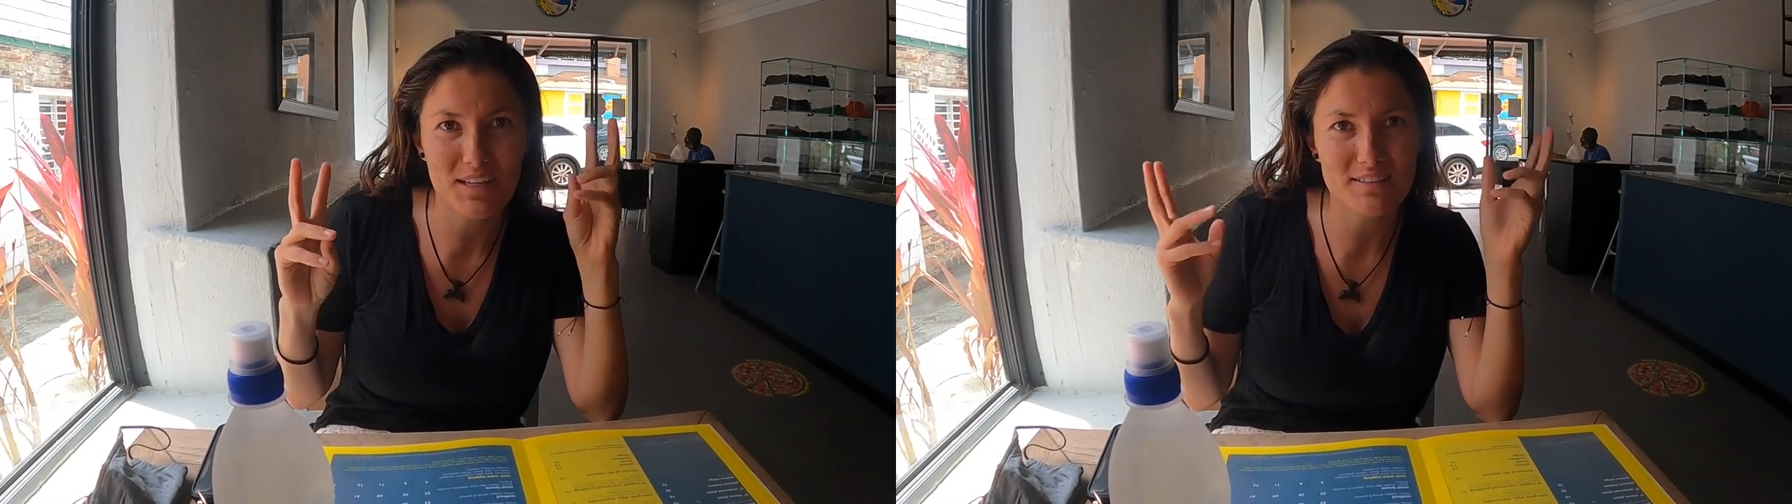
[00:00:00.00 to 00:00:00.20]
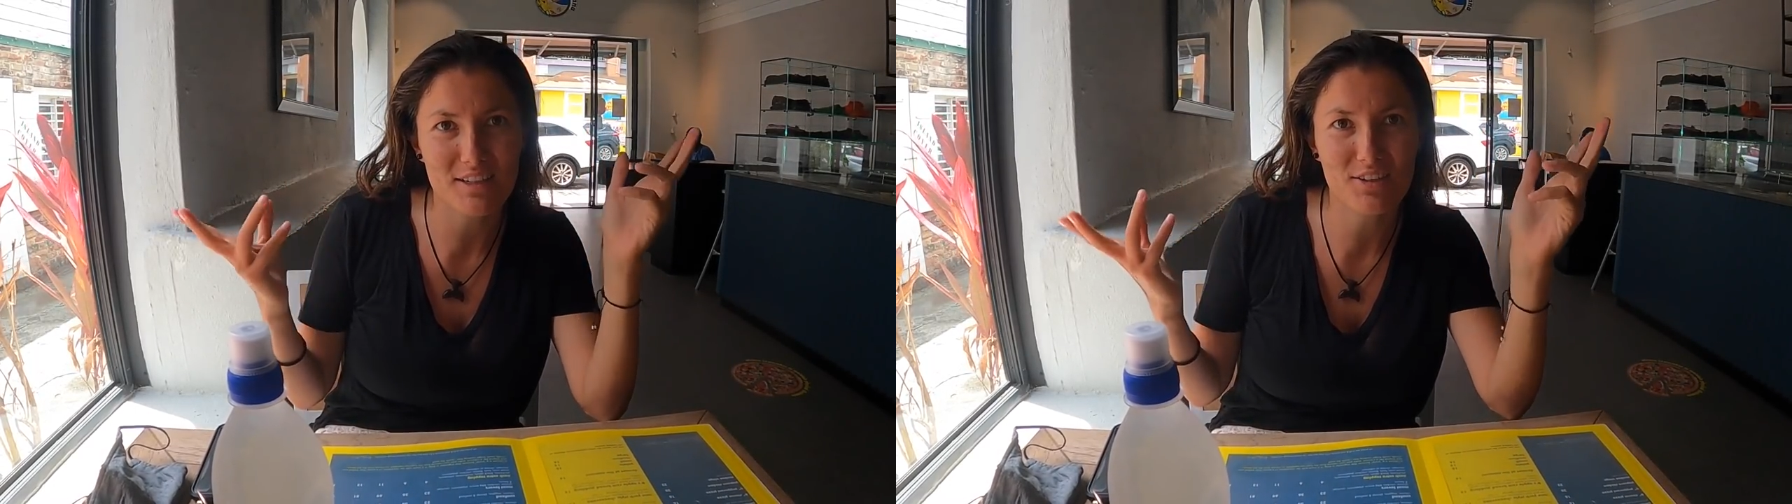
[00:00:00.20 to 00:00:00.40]

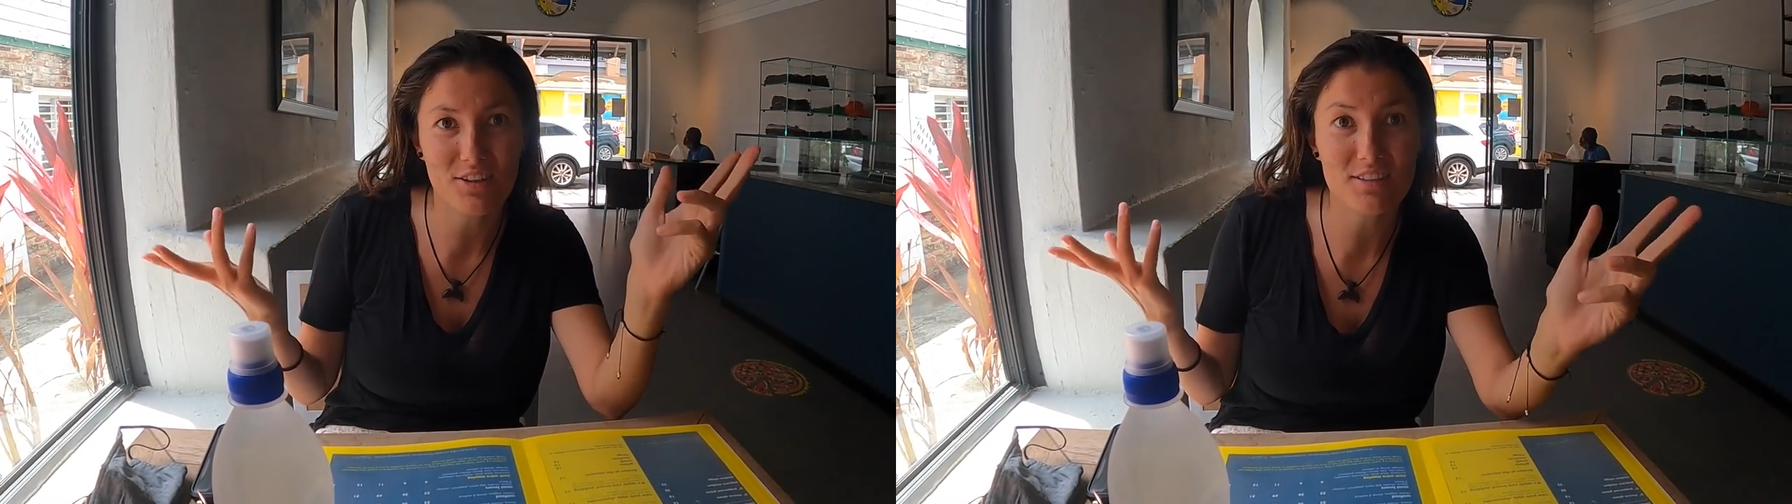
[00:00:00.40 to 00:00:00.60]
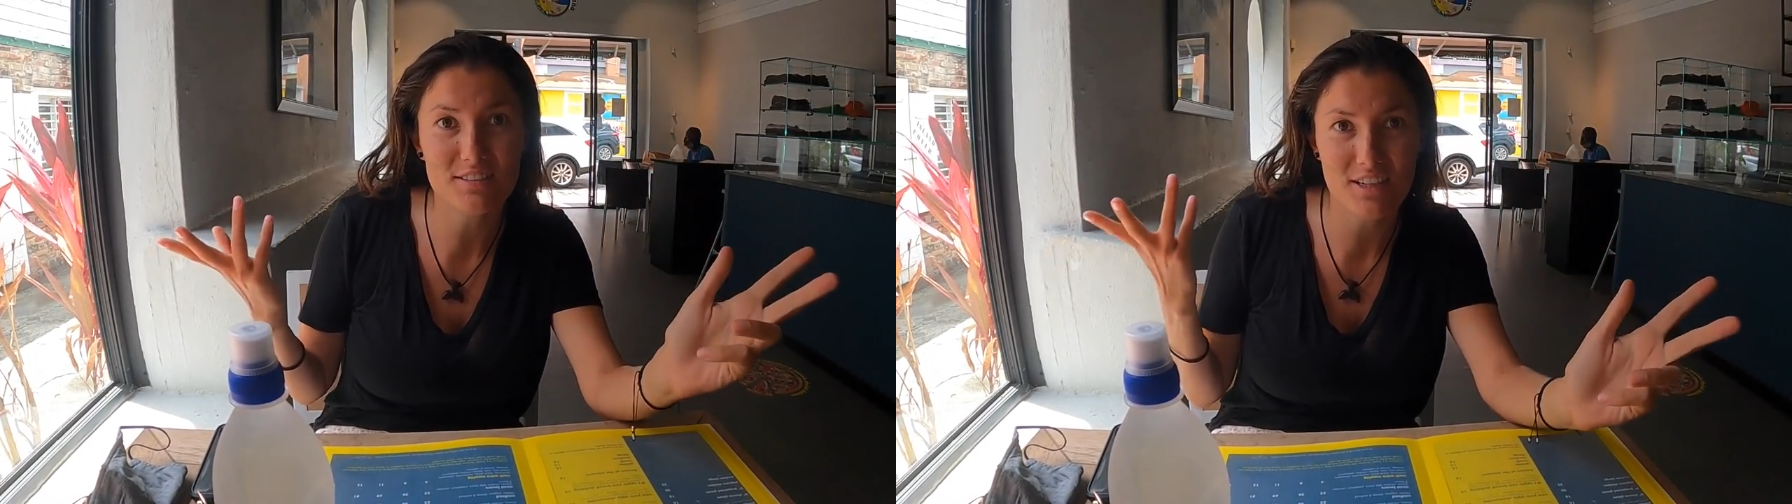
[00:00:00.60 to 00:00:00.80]
That's the
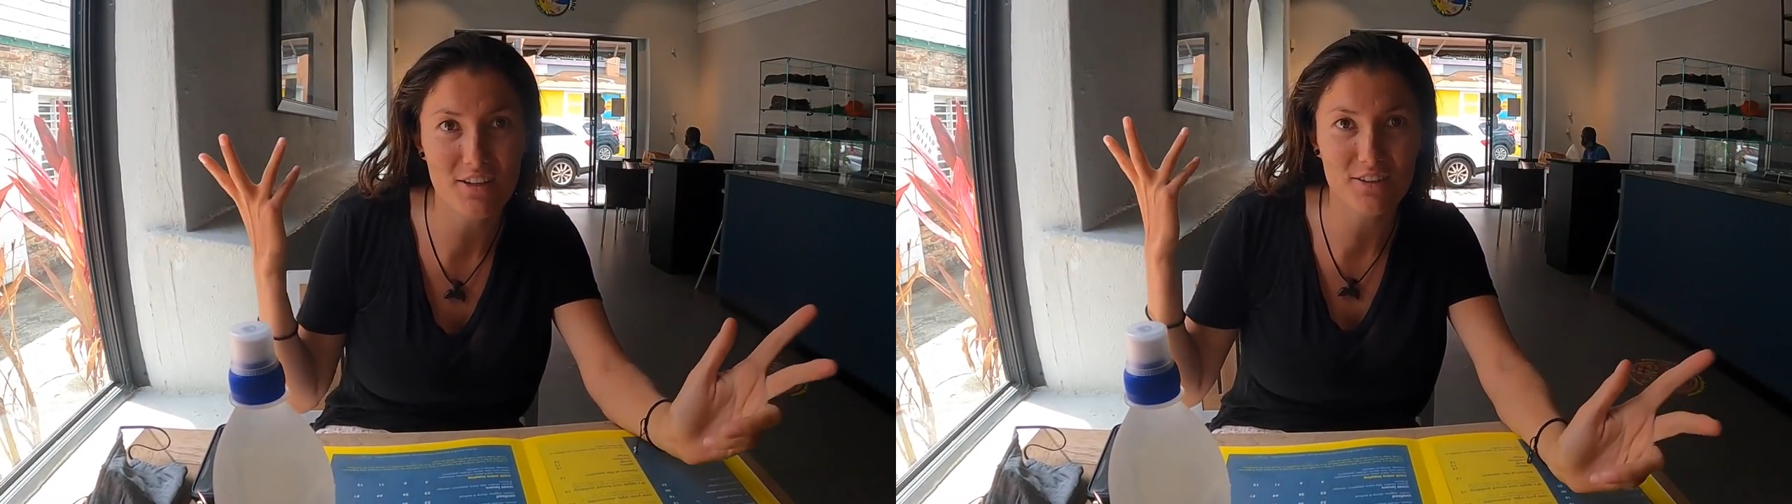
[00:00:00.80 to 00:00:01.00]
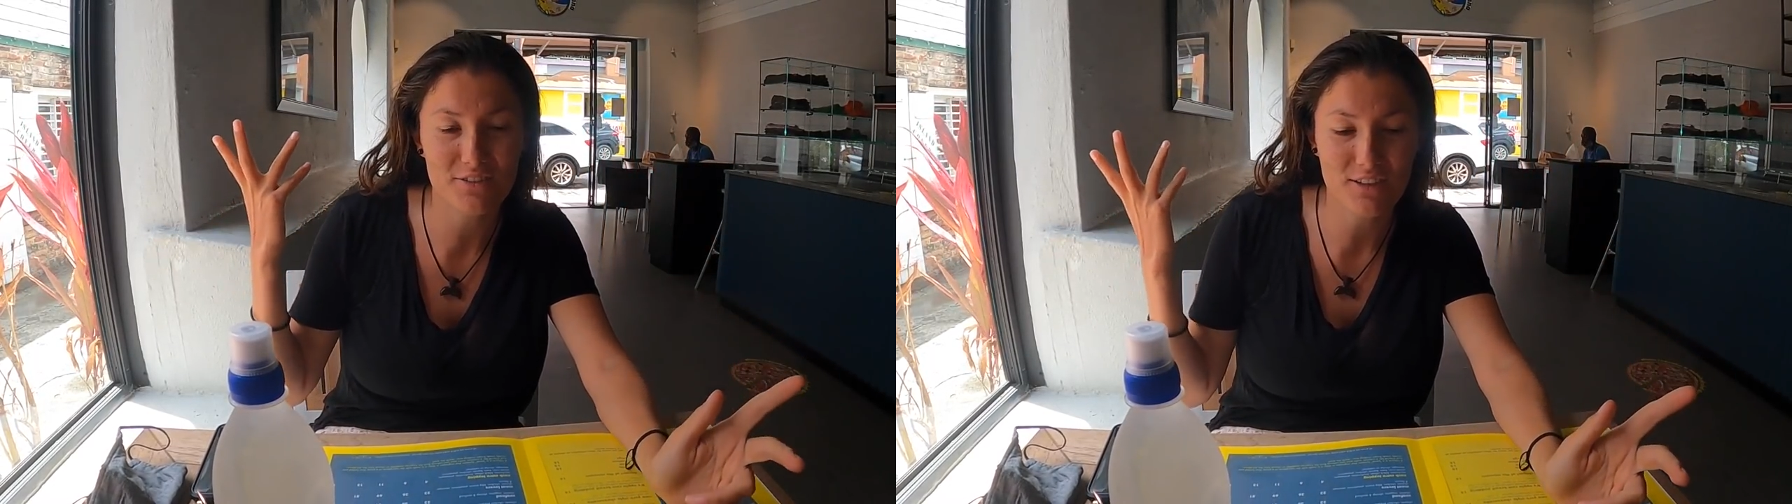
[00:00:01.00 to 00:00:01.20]

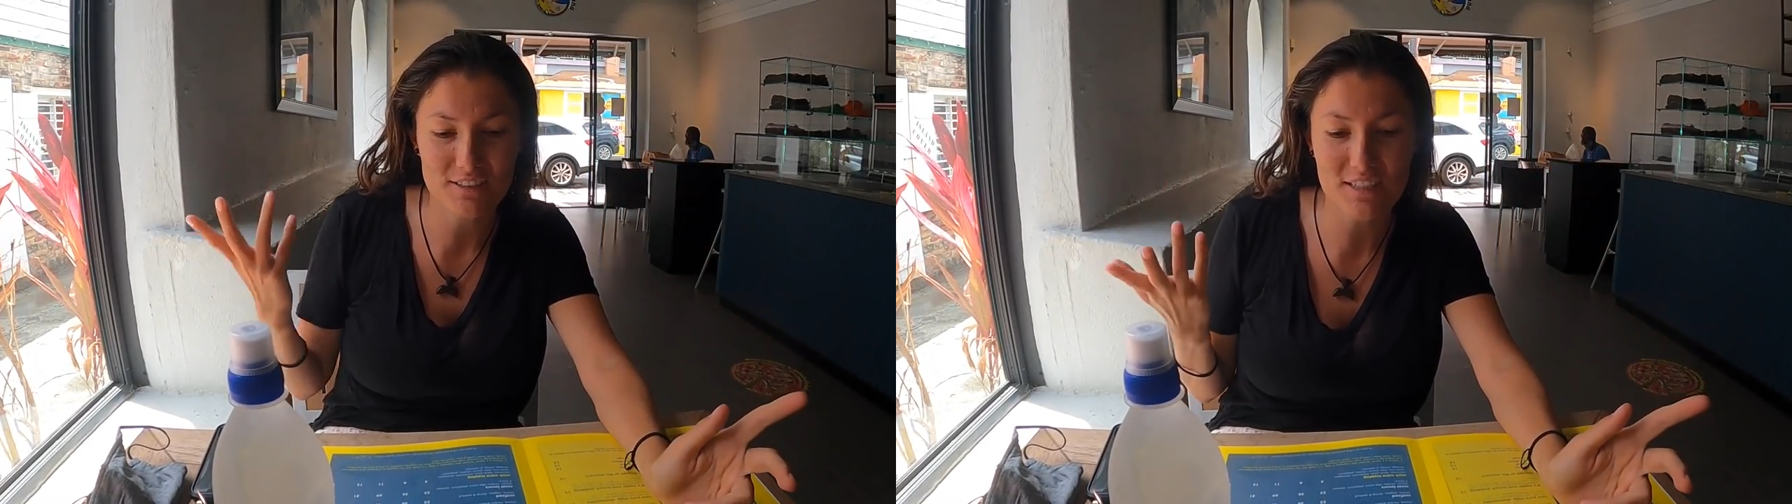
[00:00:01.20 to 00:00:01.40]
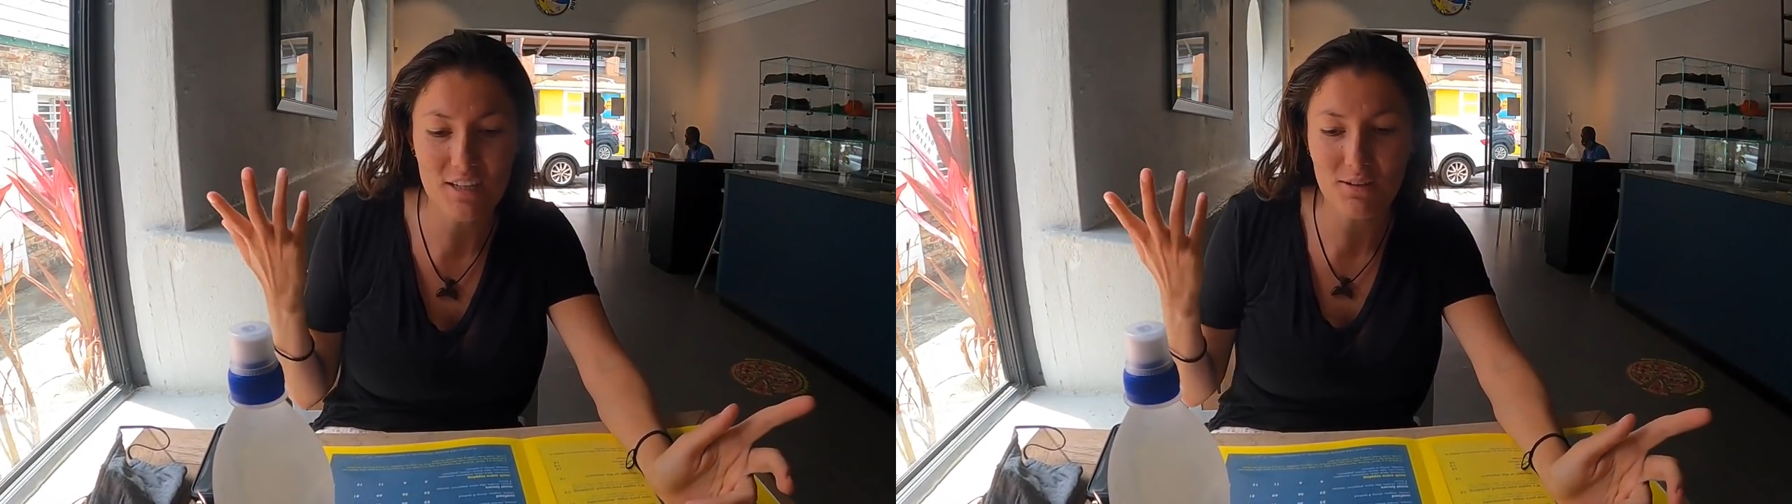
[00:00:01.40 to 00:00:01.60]
currency of
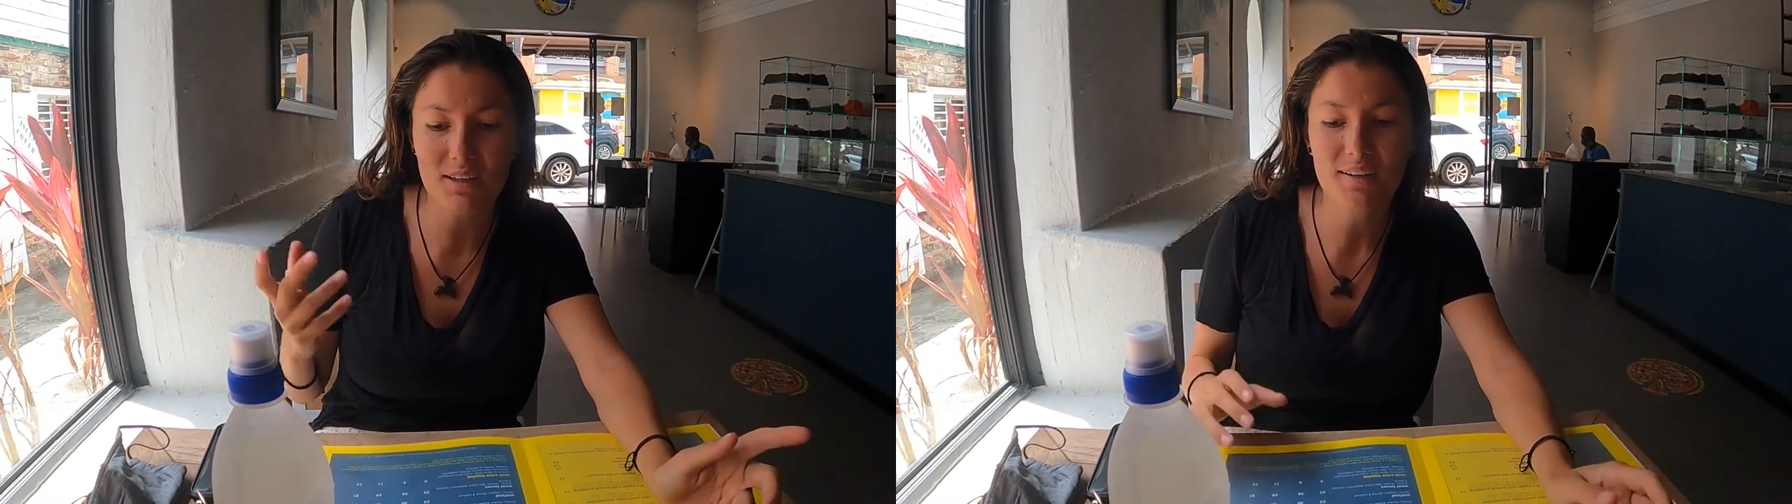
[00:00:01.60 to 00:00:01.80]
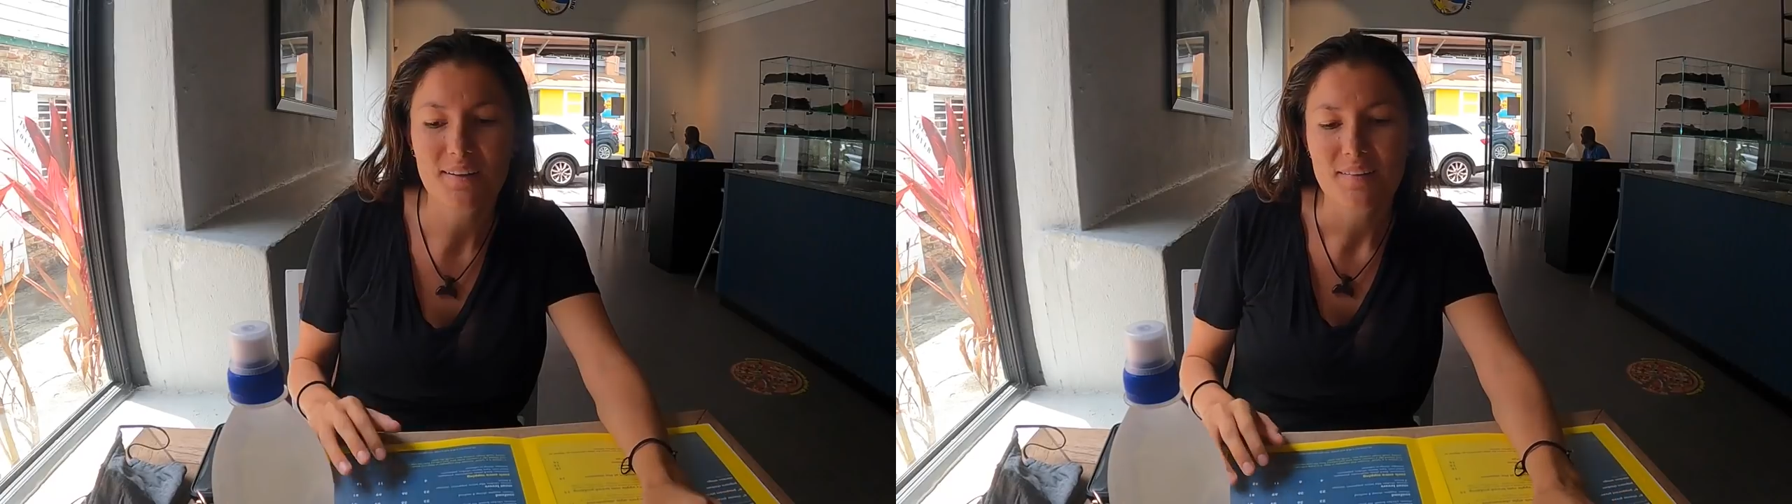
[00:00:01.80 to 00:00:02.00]

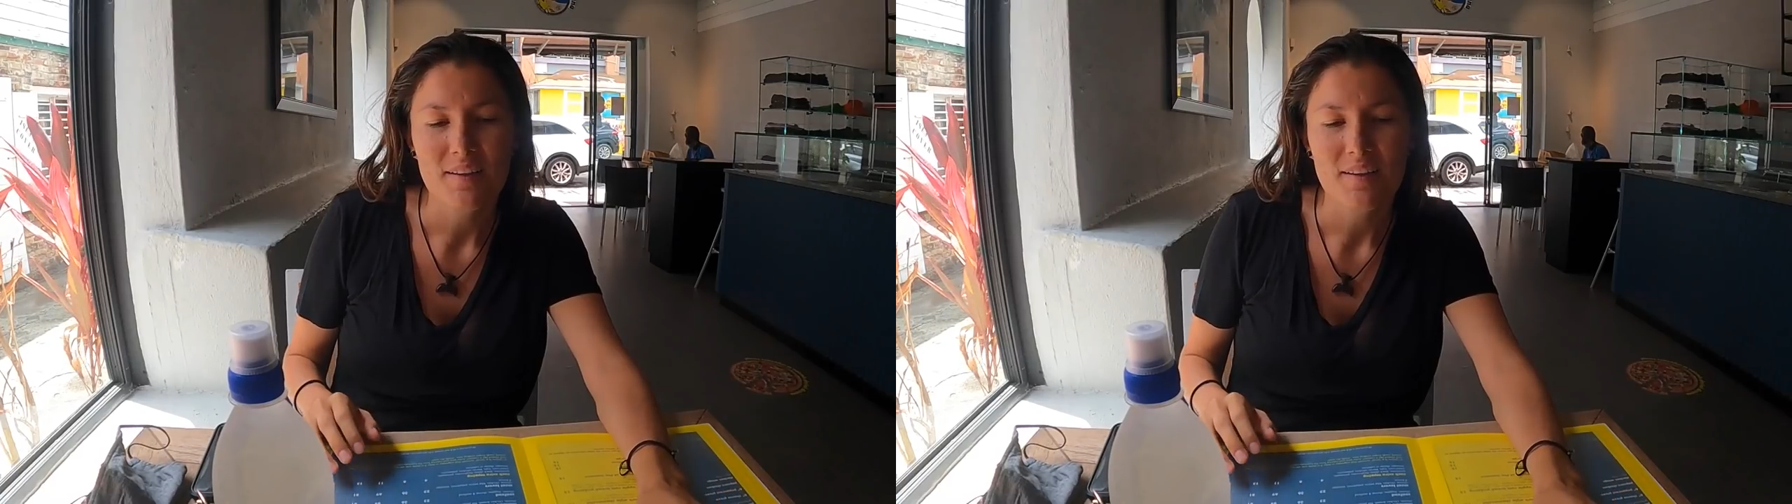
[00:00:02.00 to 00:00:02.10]
Antigua.